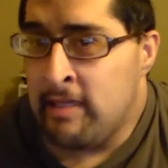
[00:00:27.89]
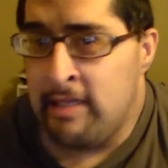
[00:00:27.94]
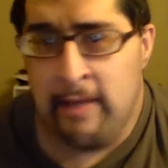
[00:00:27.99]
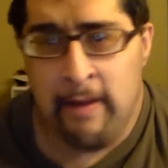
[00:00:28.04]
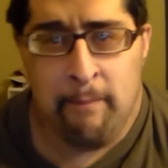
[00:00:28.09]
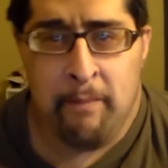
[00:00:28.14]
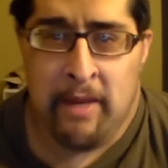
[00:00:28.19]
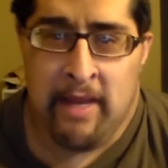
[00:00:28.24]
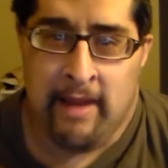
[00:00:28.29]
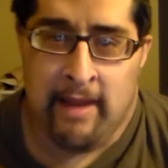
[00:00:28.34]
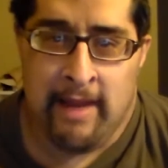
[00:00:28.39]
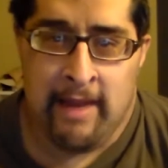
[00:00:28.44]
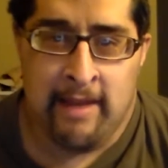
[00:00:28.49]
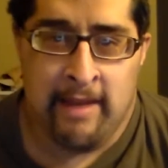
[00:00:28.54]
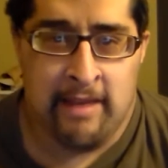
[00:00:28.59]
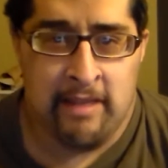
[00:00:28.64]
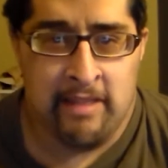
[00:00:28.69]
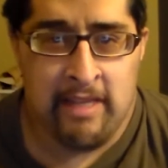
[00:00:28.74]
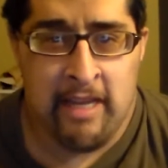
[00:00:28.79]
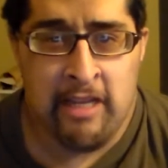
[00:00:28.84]
Tipping in
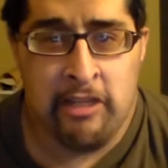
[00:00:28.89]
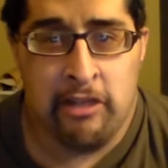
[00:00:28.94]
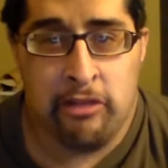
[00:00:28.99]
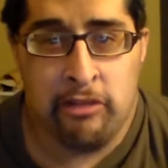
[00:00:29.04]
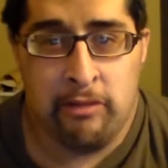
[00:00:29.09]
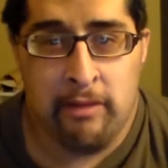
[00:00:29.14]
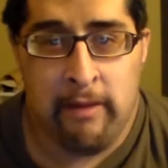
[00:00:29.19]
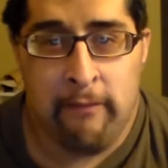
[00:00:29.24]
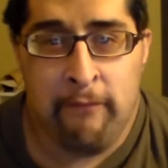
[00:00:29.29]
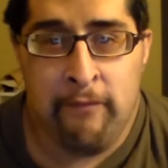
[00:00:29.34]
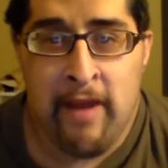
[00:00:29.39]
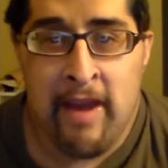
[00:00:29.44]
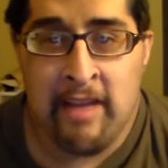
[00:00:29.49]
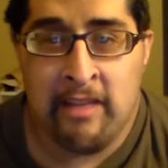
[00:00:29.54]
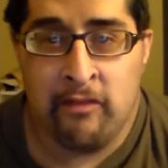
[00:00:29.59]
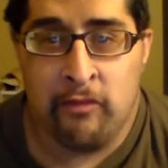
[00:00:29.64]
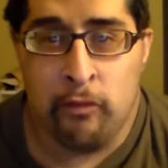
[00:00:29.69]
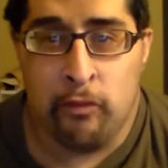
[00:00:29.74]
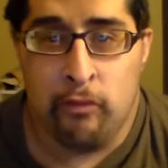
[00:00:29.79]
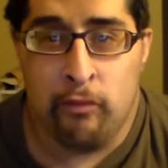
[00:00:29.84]
this industry of
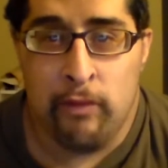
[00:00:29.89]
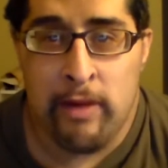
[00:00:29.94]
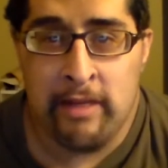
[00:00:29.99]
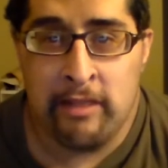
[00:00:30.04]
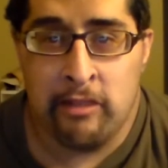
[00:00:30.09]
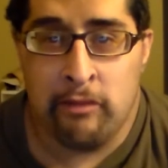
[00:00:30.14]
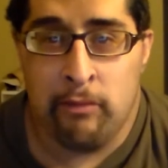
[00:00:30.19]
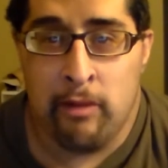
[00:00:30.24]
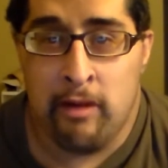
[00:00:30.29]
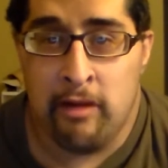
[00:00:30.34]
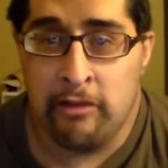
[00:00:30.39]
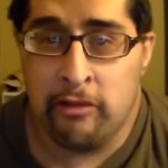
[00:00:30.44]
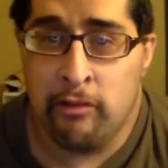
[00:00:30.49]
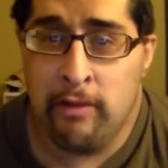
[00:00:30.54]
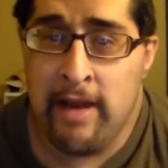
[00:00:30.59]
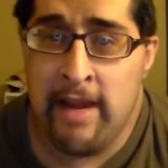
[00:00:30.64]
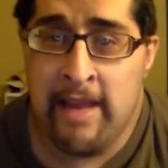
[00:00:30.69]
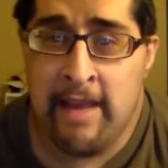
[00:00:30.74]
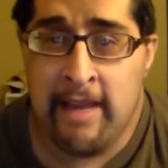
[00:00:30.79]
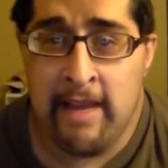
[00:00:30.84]
fast food restaurants
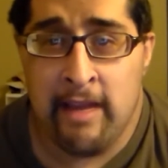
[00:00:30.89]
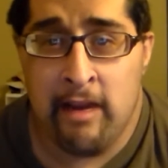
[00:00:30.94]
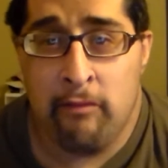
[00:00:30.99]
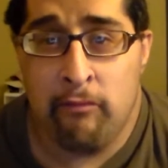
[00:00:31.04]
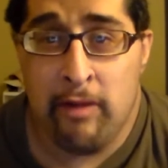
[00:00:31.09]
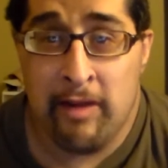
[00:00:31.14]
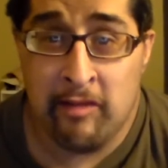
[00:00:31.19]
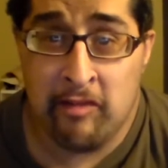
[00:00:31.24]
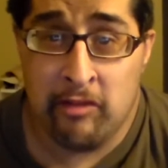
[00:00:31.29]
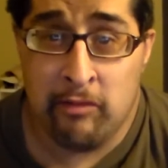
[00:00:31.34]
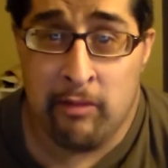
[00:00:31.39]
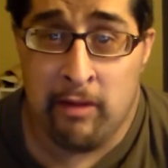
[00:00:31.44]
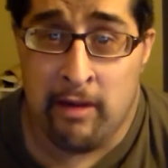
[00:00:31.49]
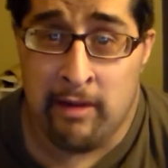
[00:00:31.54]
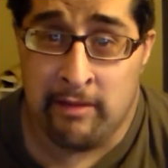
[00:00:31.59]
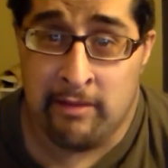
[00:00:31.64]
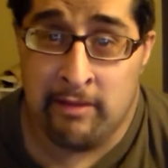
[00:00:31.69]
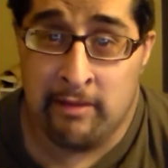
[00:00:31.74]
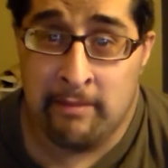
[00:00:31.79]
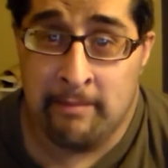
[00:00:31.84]
or any kind of
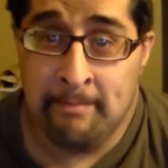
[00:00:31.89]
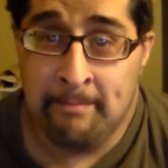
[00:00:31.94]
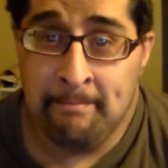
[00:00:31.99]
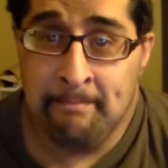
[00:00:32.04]
restaurant.